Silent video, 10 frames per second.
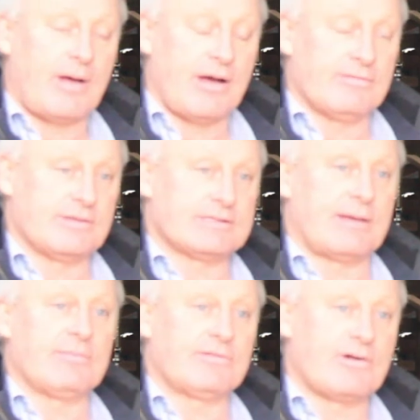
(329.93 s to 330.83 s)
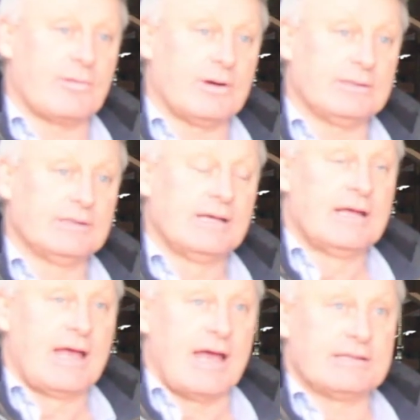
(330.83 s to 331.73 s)
over the summer very well,
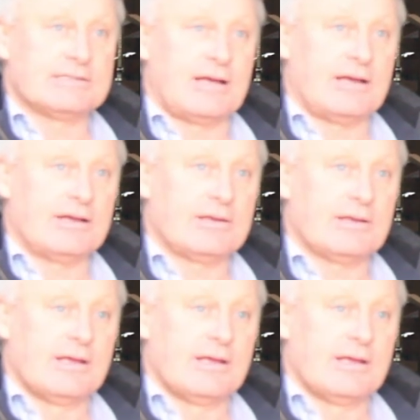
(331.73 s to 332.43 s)
and so